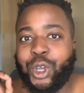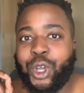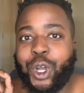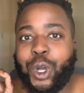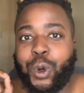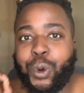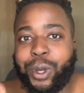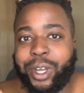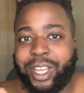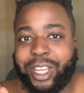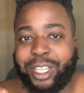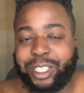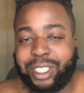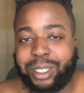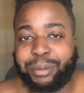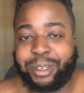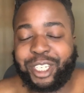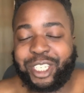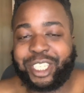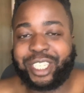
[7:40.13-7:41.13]
Quick
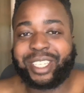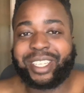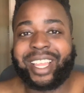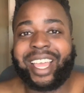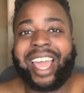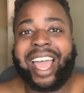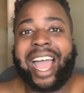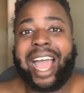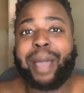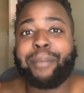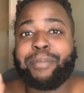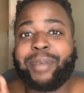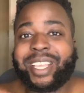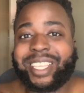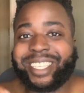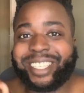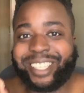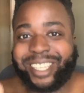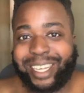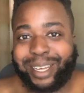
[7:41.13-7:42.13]
intermission. I
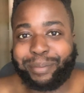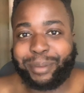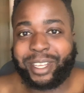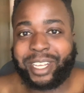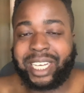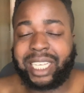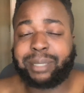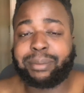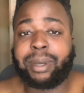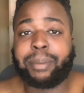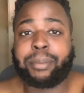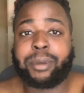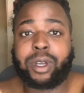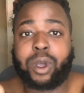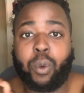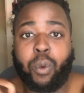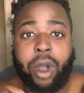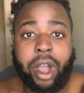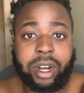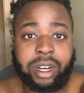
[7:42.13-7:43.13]
mix it up because my
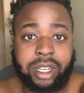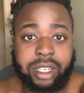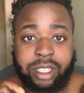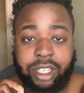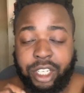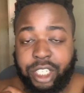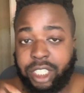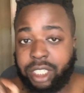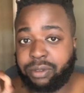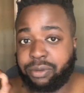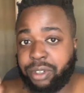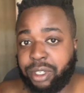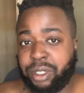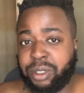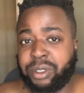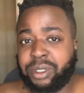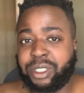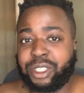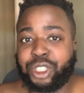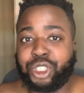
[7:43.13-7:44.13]
marijuana addiction
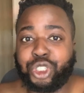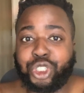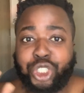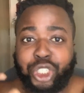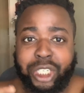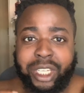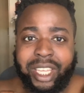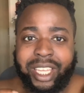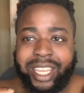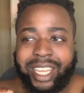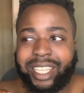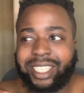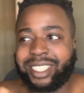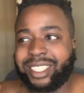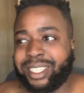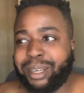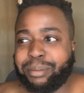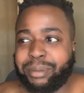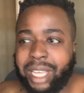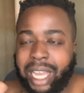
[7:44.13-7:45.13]
videos usually get,
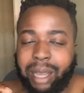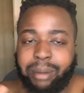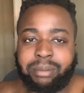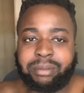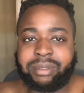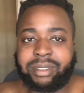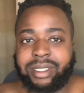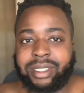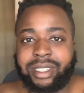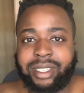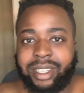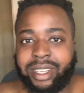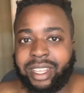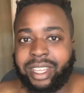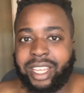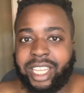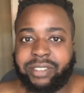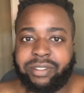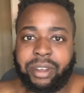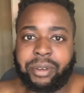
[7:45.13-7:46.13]
sometimes
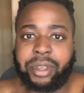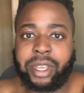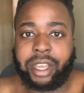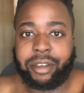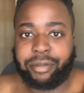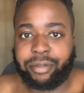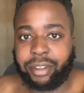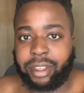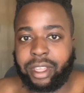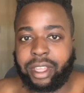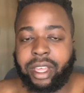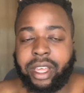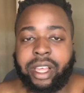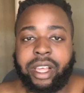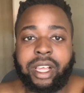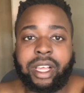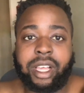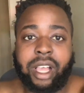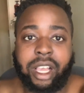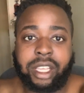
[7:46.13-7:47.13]
it's very iffy.
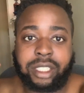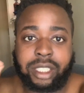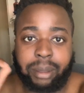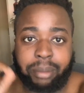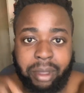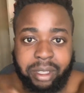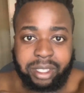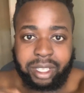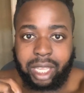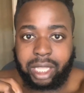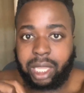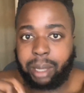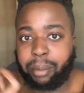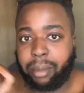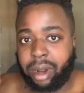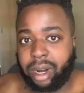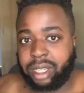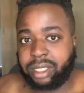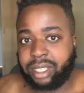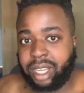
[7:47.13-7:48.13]
Sometimes they get
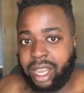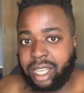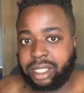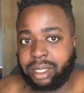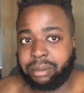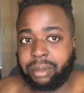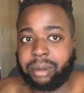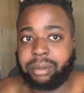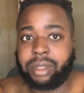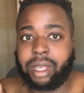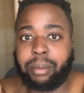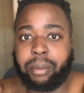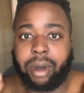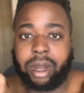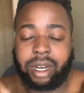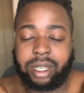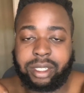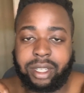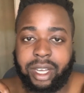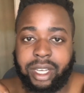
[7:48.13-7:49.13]
demonetized, sometimes they're
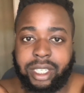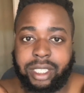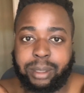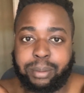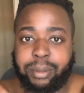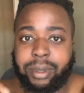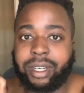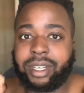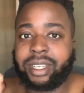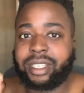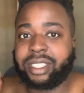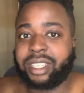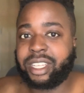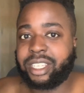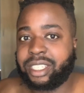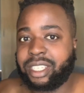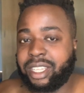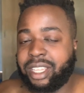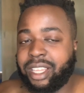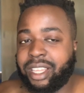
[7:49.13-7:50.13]
monetized. But
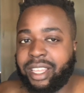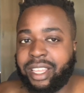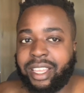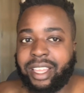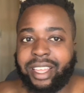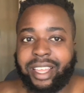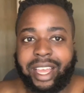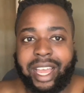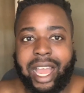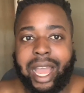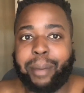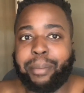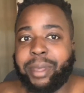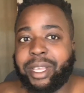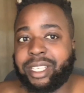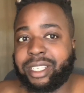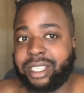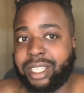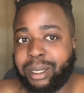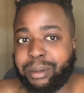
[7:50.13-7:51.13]
essentially, I
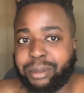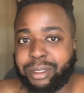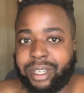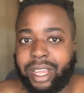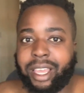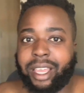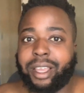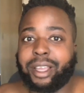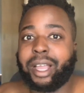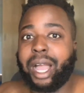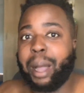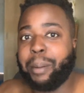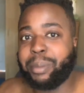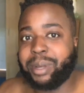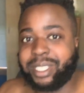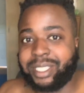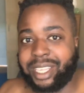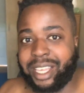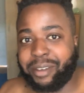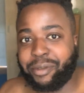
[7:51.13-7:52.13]
mix it up so that I can
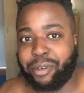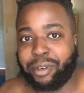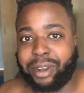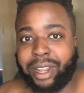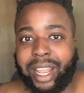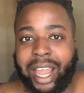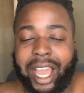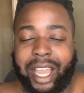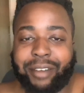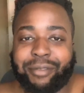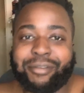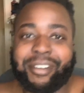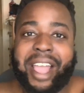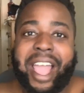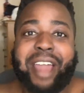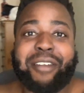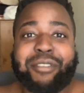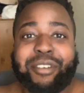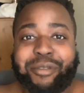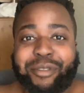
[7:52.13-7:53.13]
compensate for the lack of
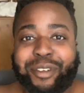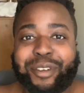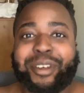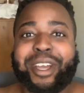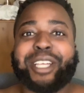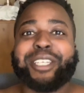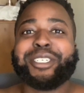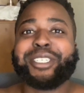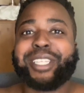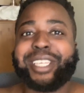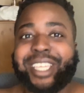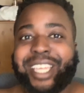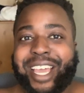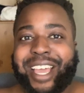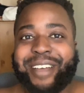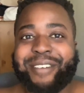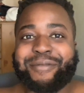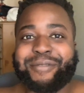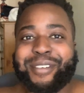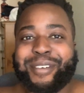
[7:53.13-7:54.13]
ad revenue I usually
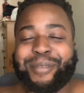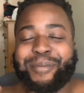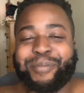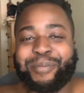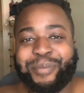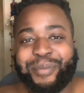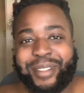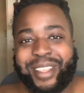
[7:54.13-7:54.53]
get from